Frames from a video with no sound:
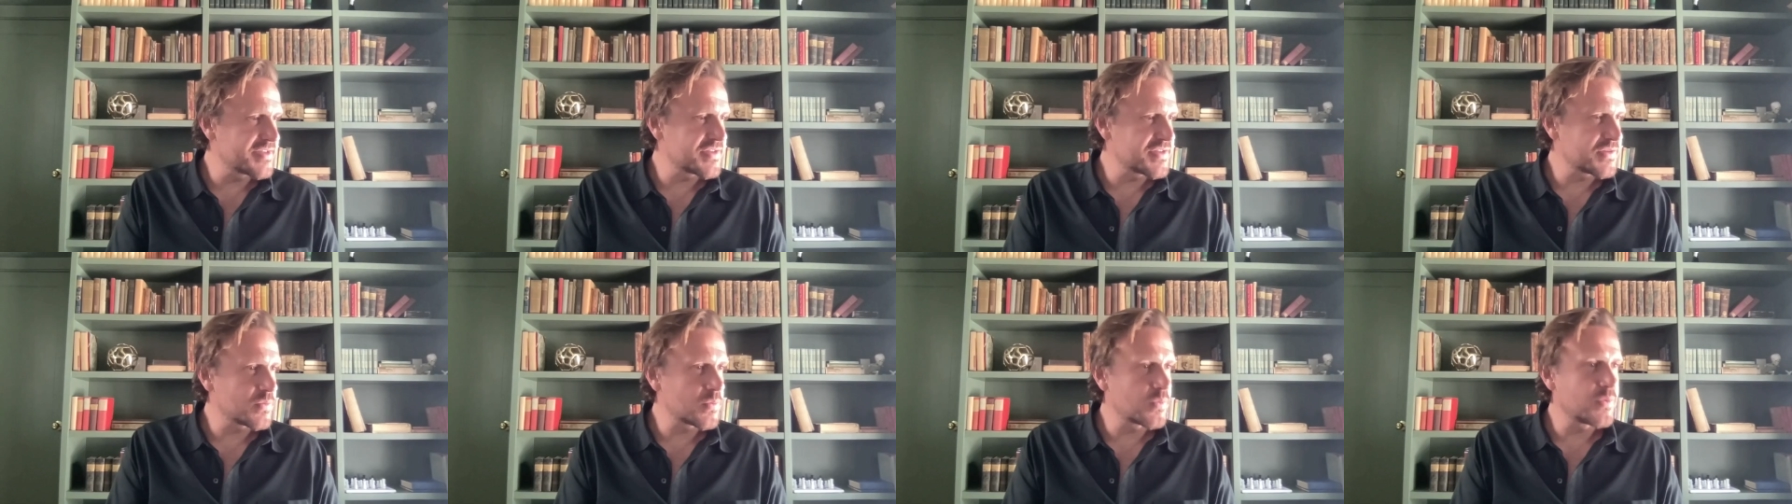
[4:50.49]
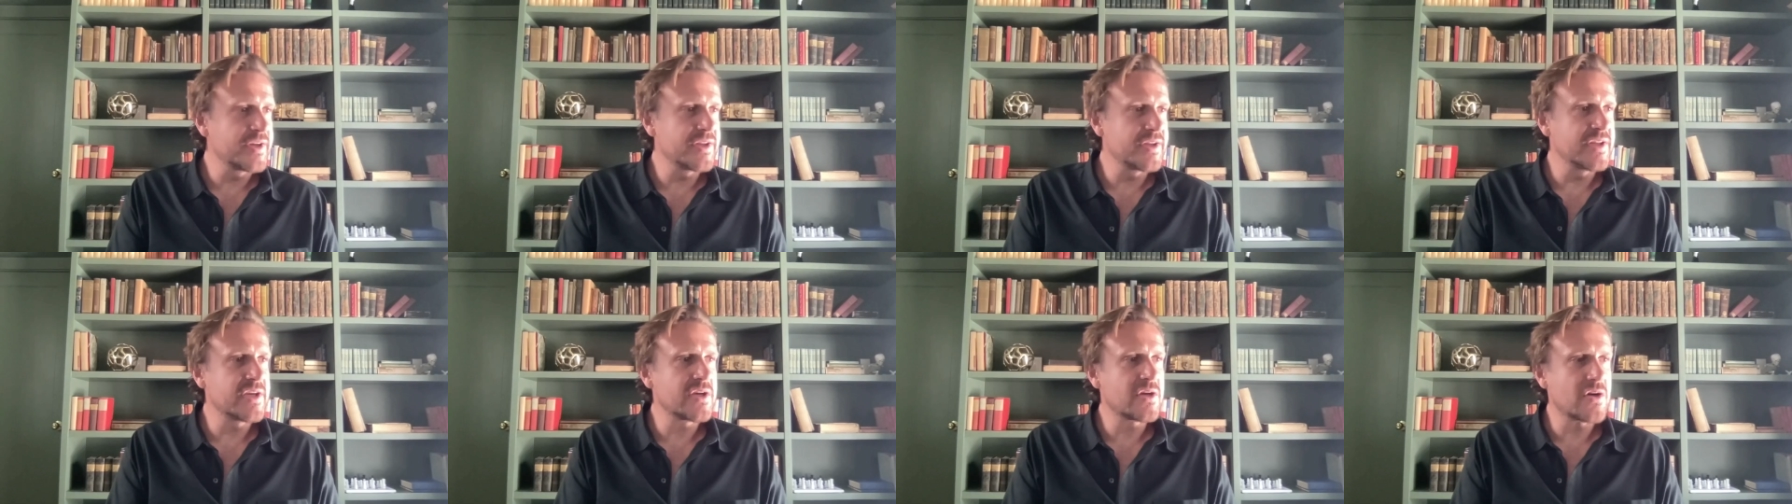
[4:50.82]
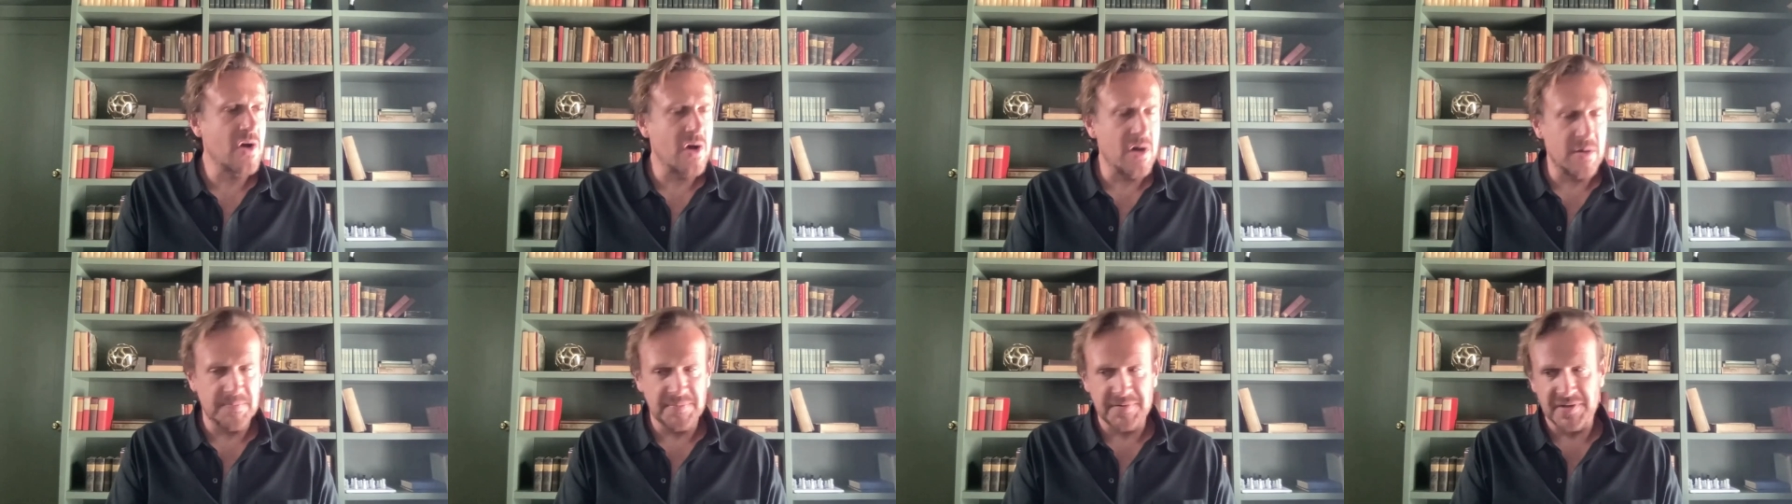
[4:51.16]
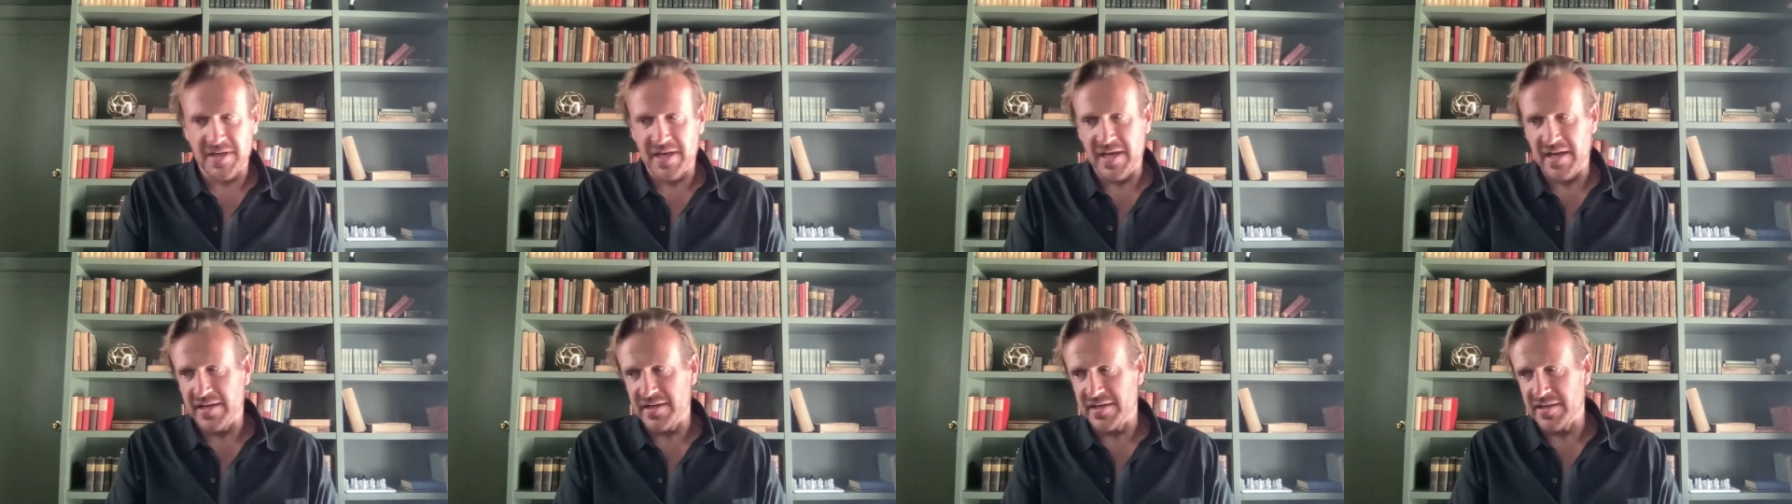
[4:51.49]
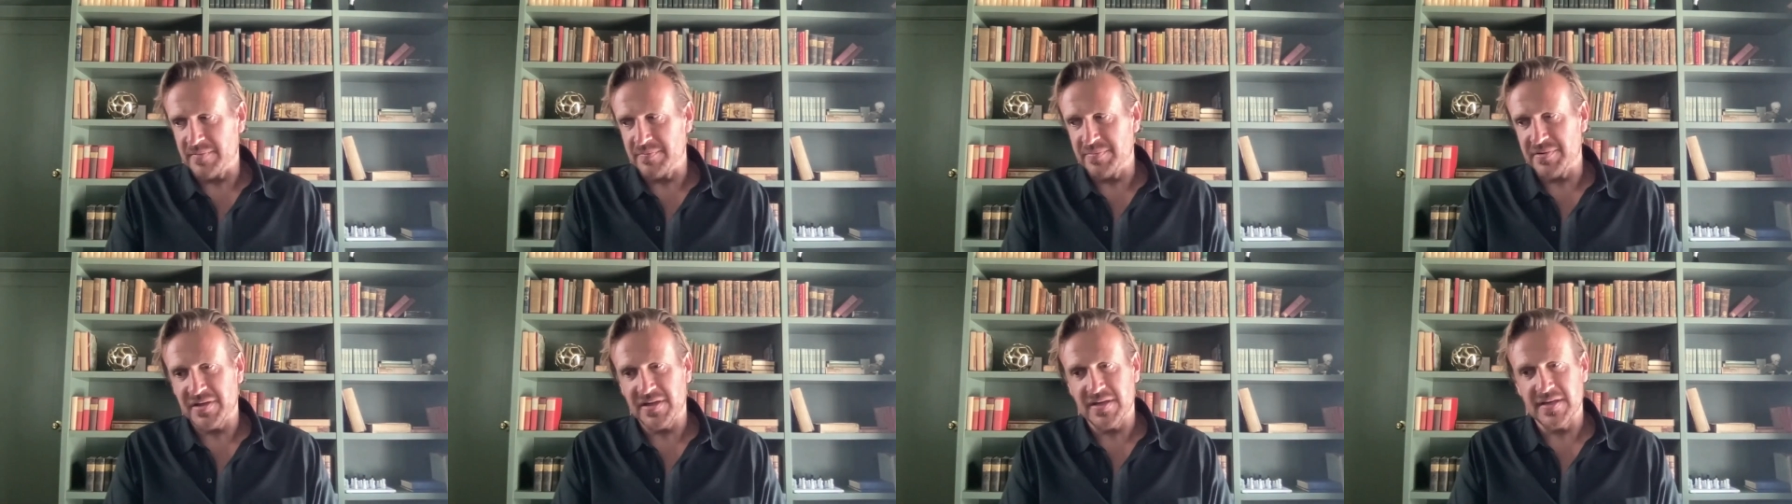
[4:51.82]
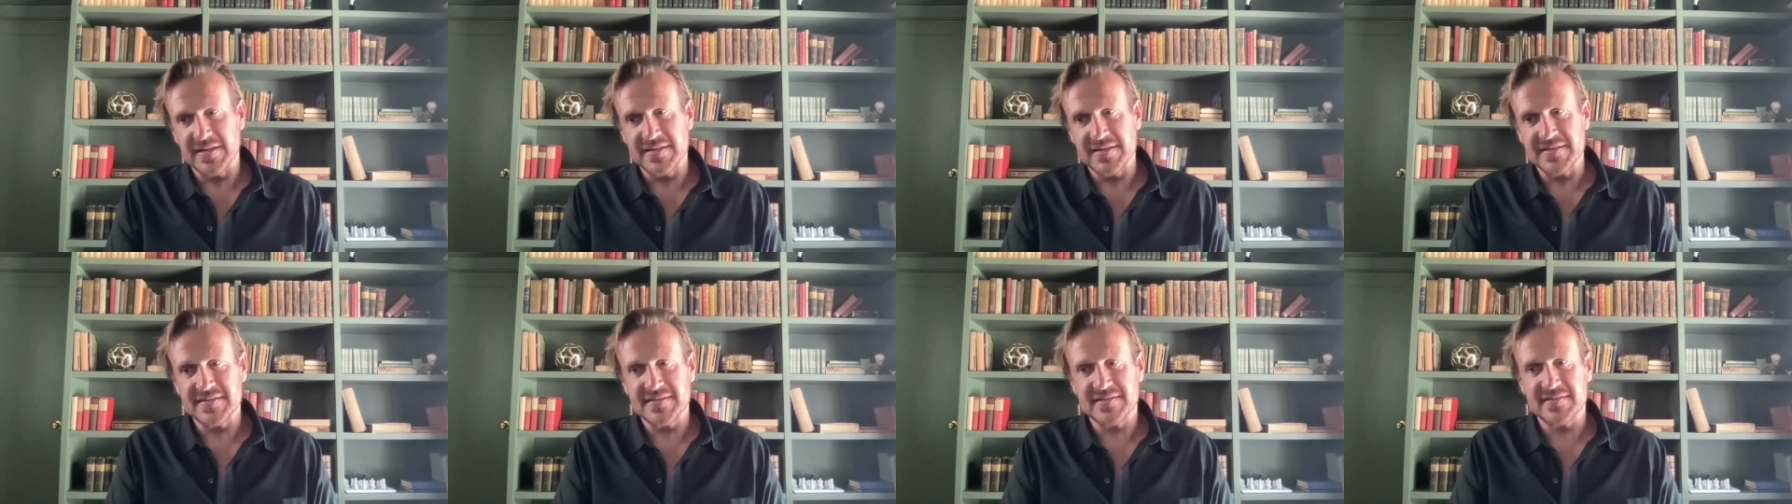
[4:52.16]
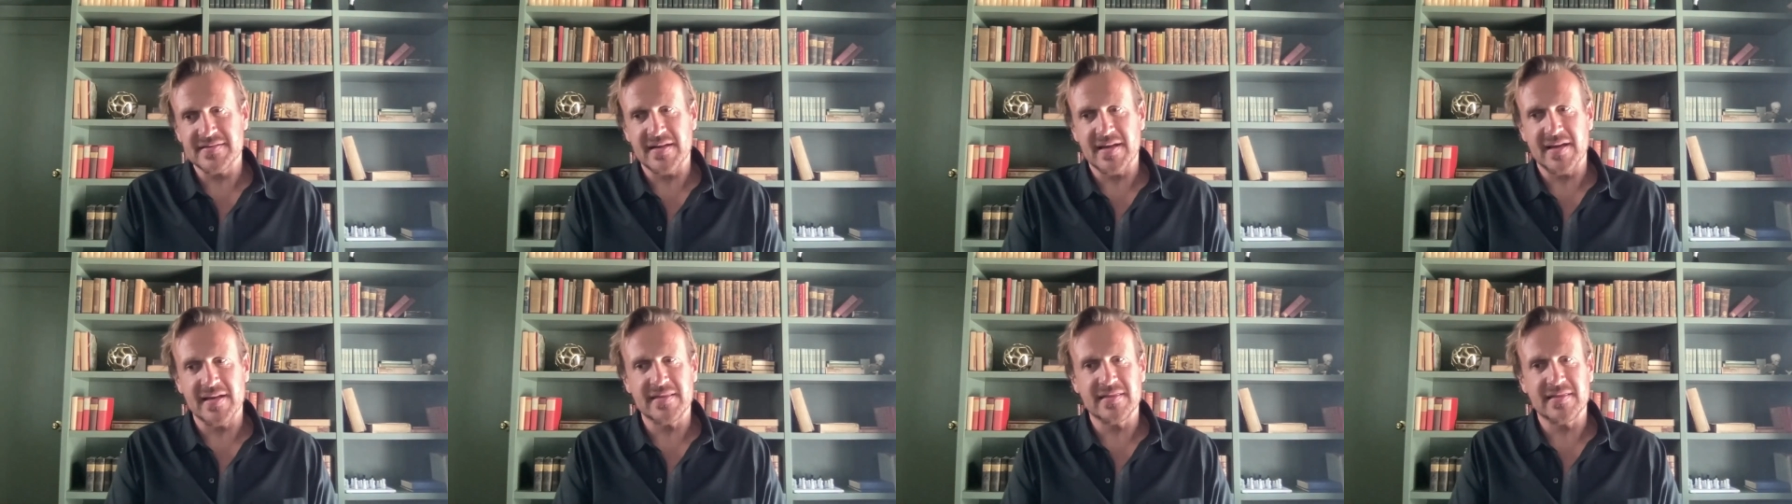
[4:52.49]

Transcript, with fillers: It's really complicated because